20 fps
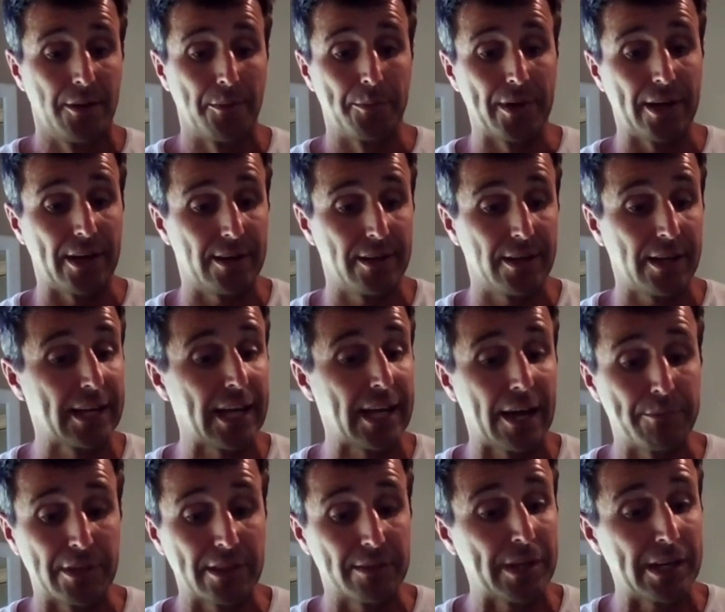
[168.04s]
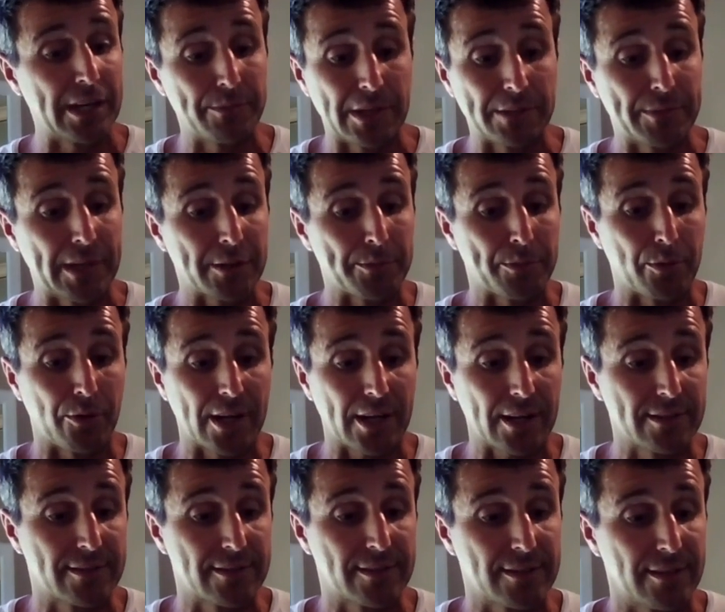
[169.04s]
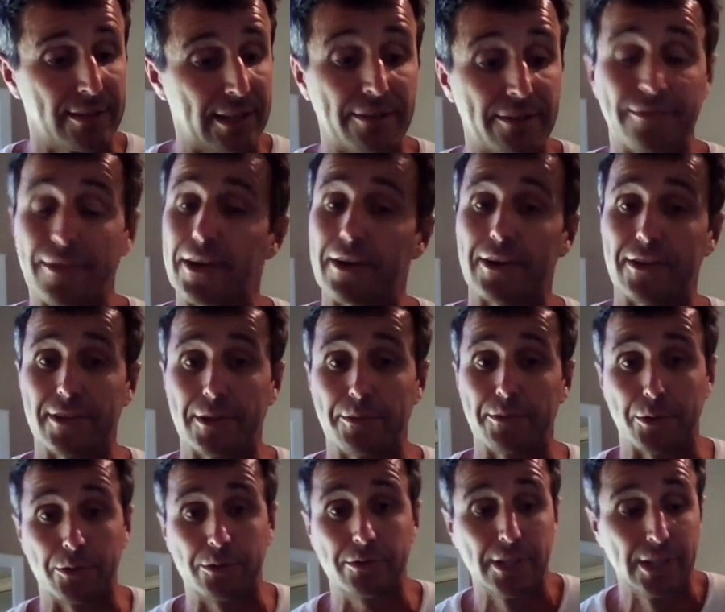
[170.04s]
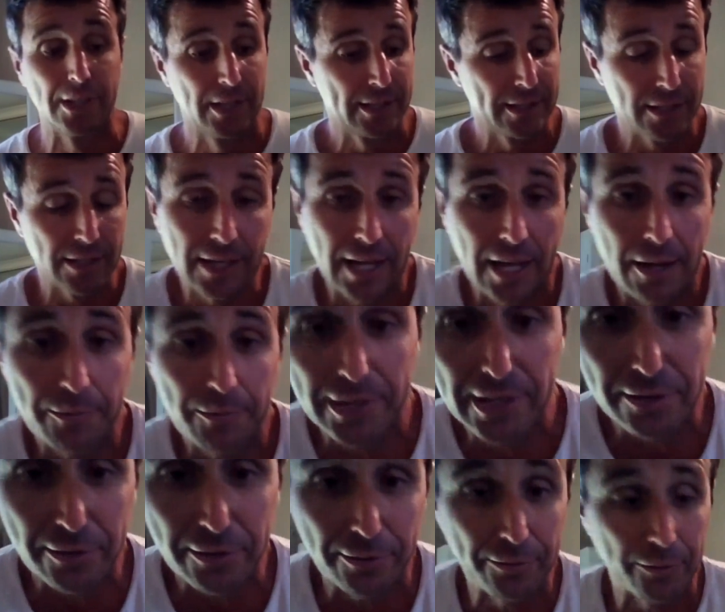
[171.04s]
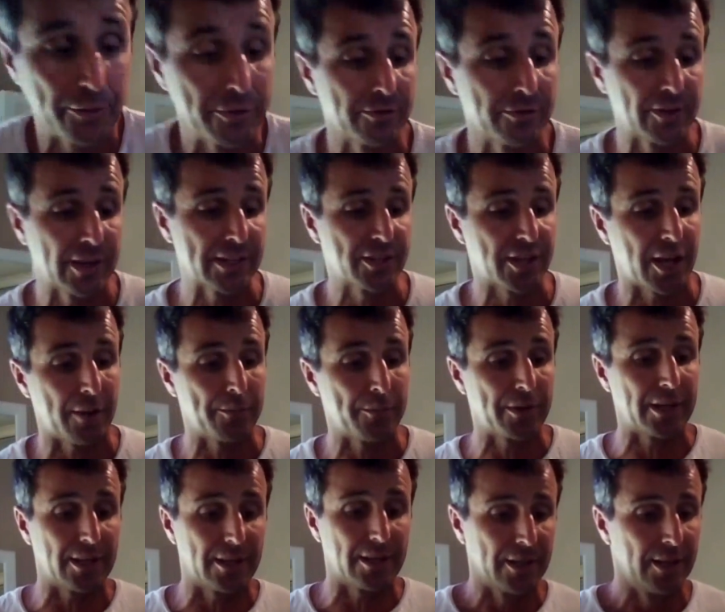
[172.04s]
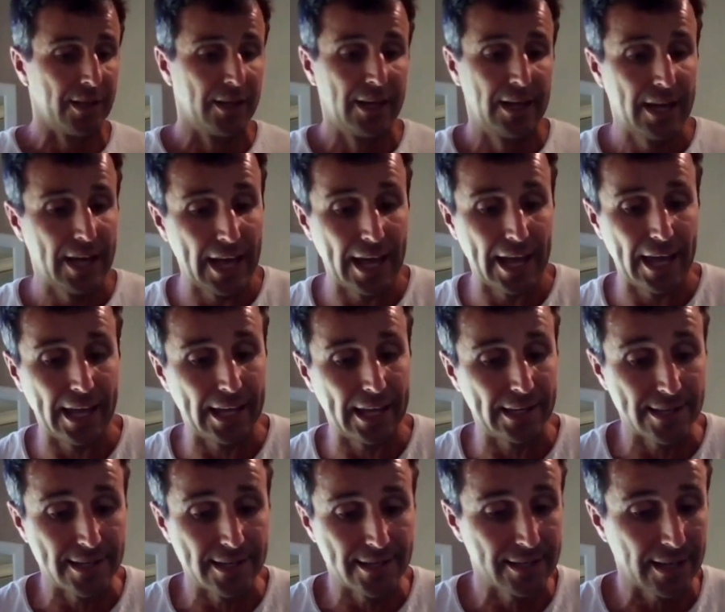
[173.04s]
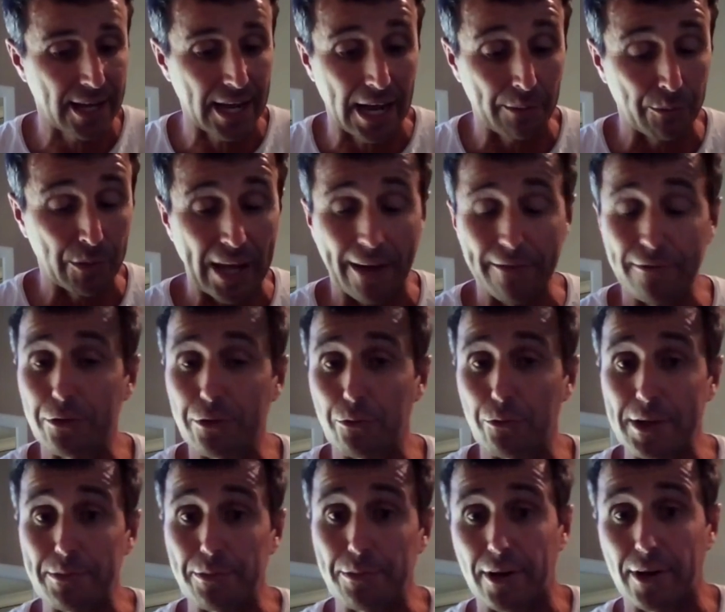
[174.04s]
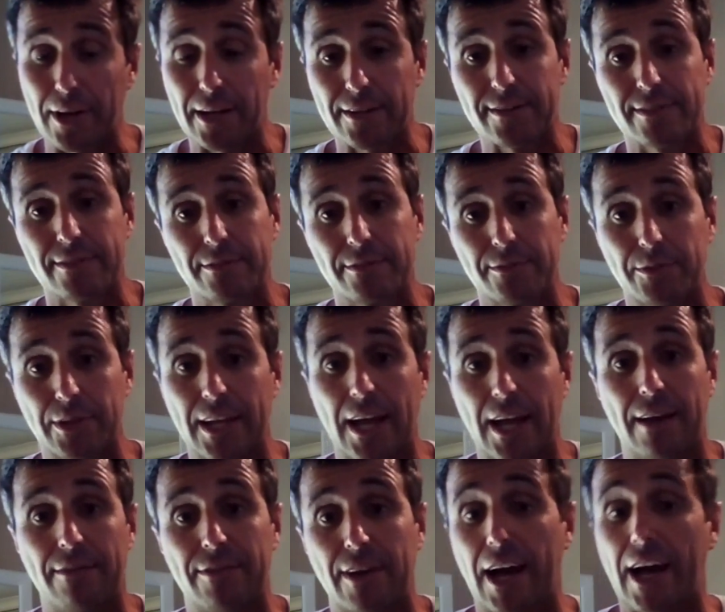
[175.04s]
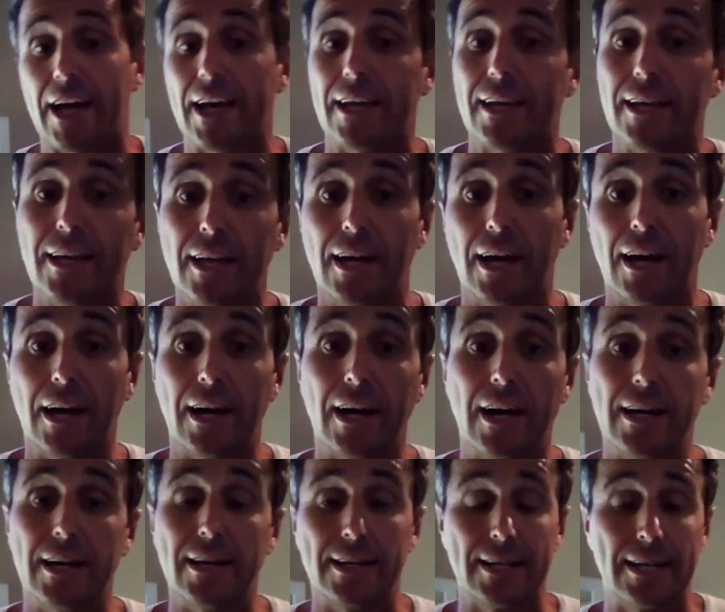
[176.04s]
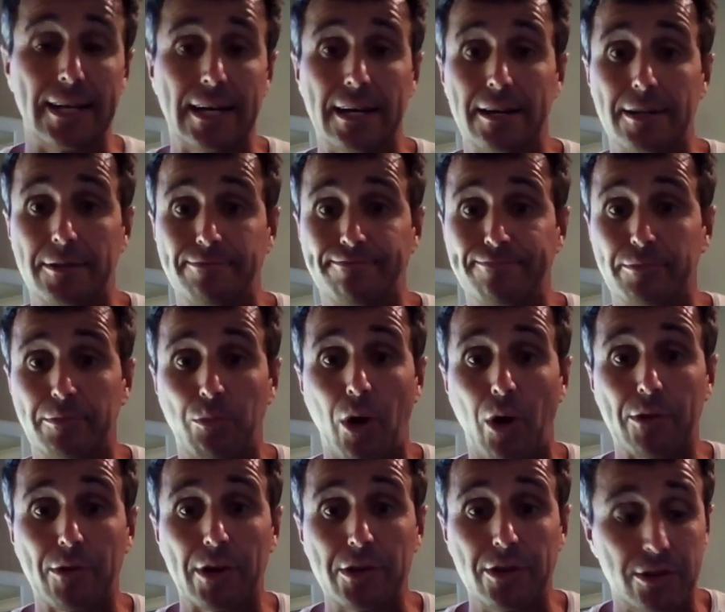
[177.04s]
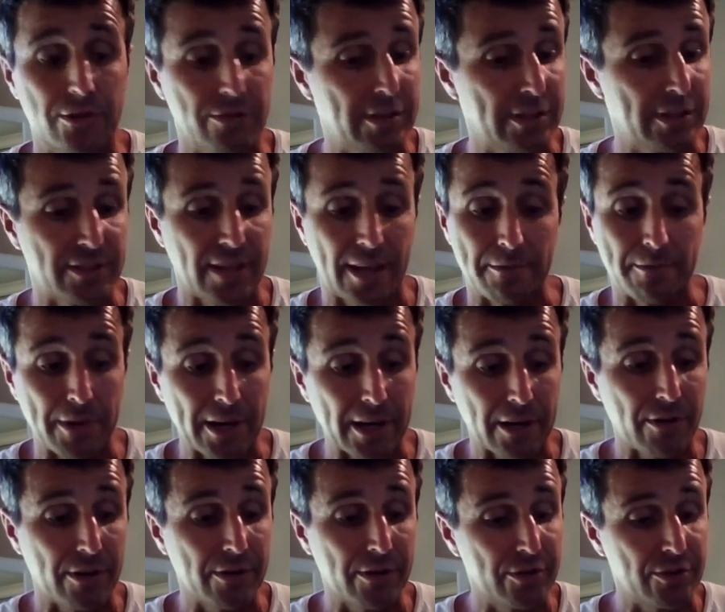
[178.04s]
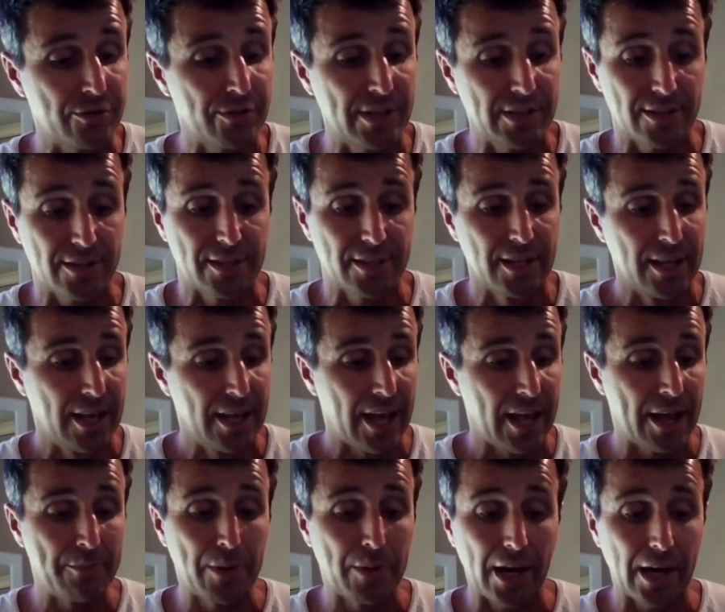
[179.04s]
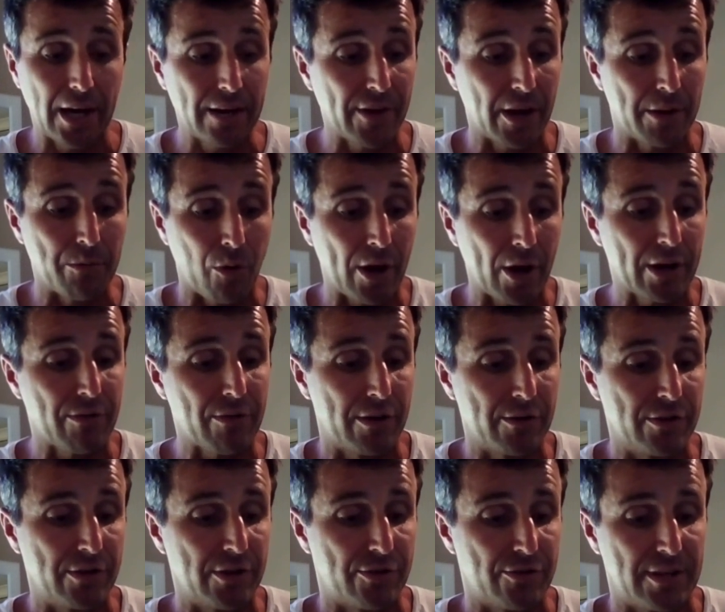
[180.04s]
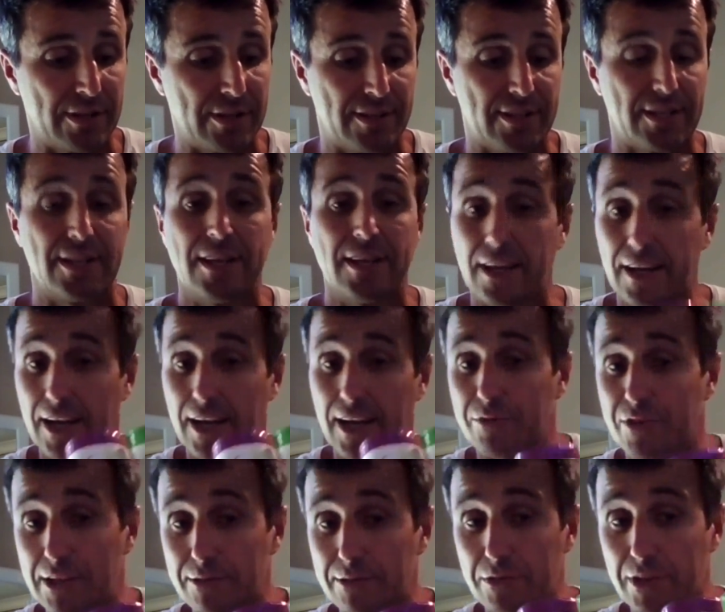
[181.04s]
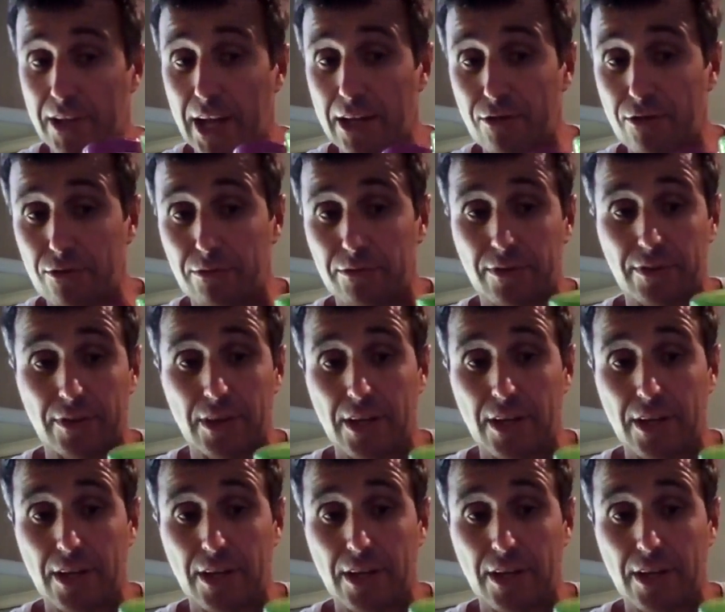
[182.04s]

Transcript: But about the products, they're very simple. The company is a fruit and veg company, and we have 3 products. We have a micronutrients and macronutrients, and part of our micronutrients comes in from capsules.